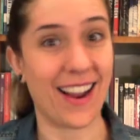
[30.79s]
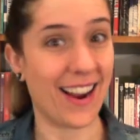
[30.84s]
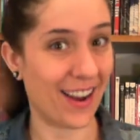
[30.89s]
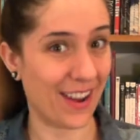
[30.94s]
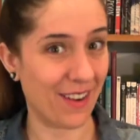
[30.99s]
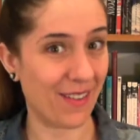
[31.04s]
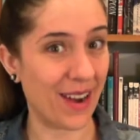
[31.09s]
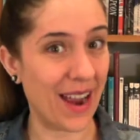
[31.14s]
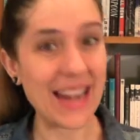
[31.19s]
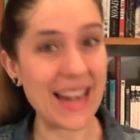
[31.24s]
Are
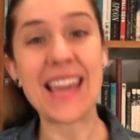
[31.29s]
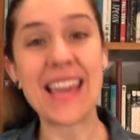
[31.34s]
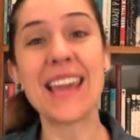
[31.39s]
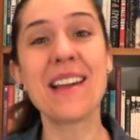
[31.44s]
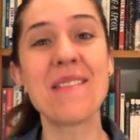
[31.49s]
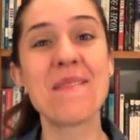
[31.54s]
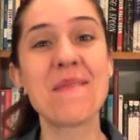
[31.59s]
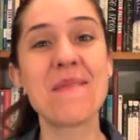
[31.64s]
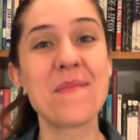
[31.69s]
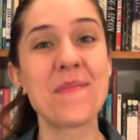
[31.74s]
you
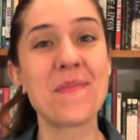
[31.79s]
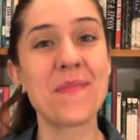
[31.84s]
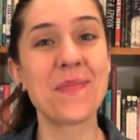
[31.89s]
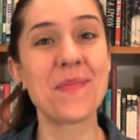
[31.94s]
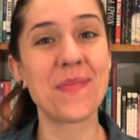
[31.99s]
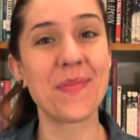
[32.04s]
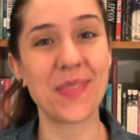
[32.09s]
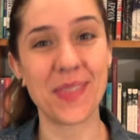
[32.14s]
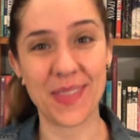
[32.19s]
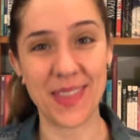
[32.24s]
ready?
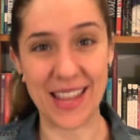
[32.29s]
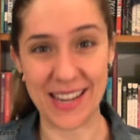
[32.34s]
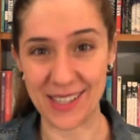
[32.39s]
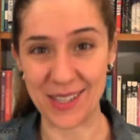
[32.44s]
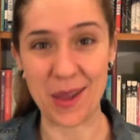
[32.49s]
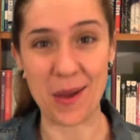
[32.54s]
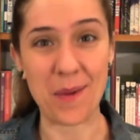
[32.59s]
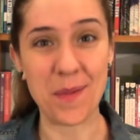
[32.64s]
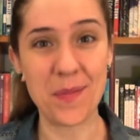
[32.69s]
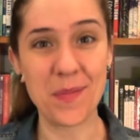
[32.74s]
Let's
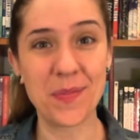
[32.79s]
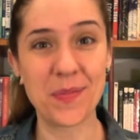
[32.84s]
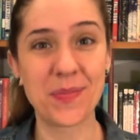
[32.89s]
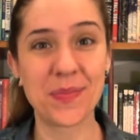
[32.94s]
go.